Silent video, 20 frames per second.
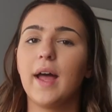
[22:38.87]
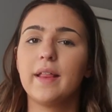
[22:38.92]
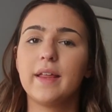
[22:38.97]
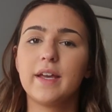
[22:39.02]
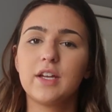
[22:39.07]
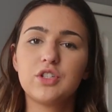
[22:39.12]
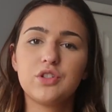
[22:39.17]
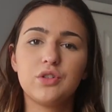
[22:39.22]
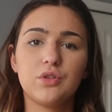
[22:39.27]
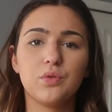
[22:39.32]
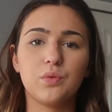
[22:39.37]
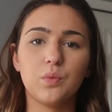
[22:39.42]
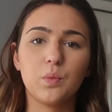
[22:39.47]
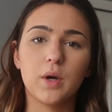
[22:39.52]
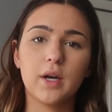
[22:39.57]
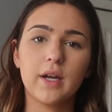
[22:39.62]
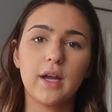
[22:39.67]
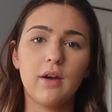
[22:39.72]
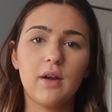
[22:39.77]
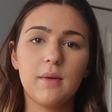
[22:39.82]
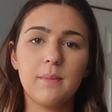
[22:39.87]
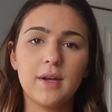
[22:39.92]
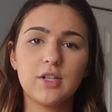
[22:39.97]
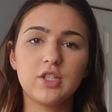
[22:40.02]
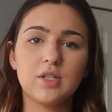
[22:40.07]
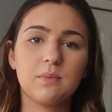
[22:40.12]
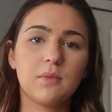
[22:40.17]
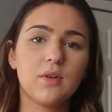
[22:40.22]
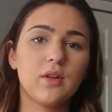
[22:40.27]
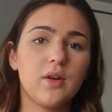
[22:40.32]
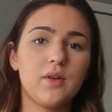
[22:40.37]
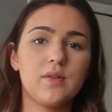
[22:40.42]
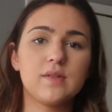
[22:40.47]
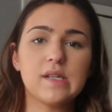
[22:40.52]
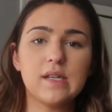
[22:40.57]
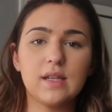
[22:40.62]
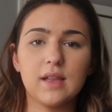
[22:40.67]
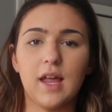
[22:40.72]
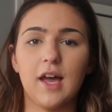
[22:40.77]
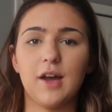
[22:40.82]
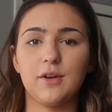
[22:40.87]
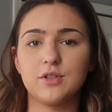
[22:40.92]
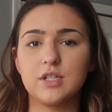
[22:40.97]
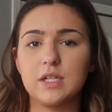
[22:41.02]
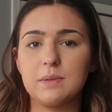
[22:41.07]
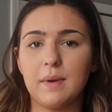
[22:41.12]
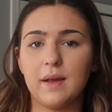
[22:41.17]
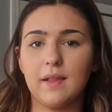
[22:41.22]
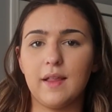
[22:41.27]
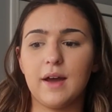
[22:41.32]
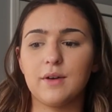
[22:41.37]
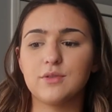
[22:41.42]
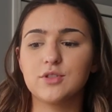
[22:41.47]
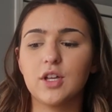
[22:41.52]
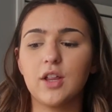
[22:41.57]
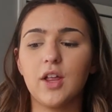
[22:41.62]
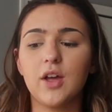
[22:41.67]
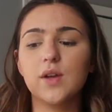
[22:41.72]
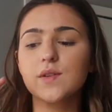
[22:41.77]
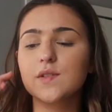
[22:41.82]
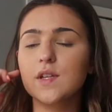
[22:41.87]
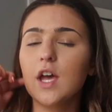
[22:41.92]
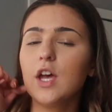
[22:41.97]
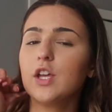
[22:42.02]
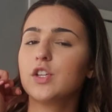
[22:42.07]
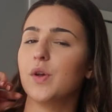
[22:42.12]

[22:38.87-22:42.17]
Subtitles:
I like to work out in my gym clothes and lounge in my lounge clothes,